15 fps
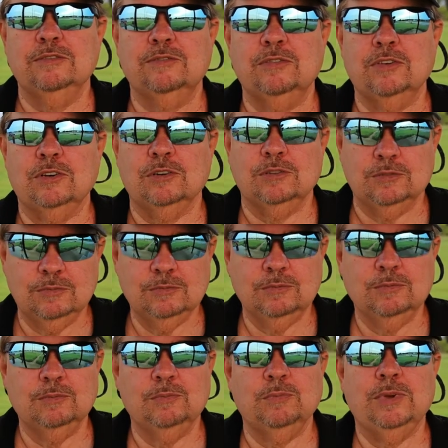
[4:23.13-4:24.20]
for
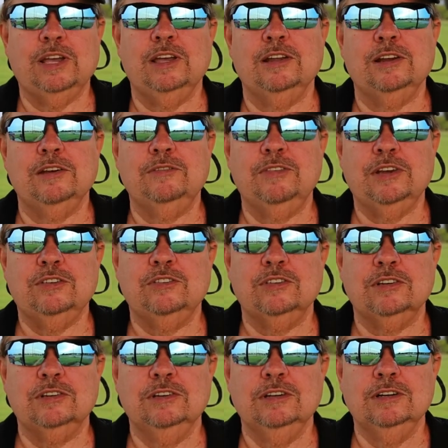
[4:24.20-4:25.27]
beginning
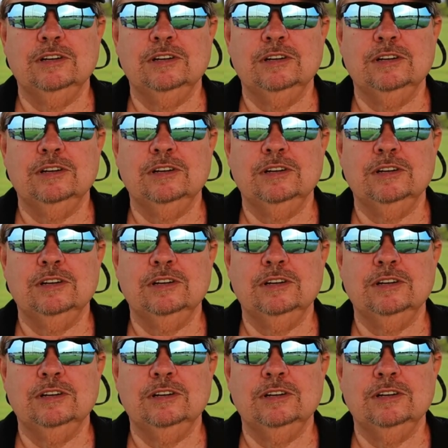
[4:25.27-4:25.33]
fishing.